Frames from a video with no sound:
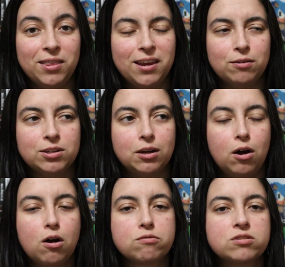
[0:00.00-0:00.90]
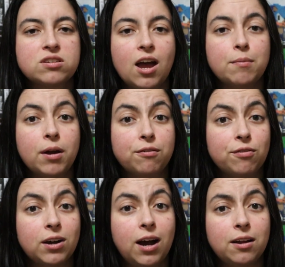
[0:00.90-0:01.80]
And then I was like, oh snap, I
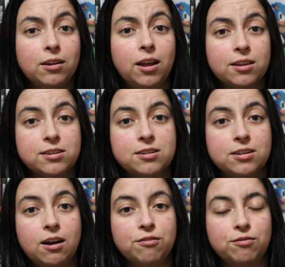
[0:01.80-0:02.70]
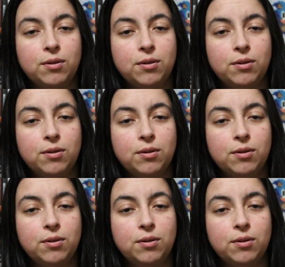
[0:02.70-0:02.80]
forgot a lot of the stuff.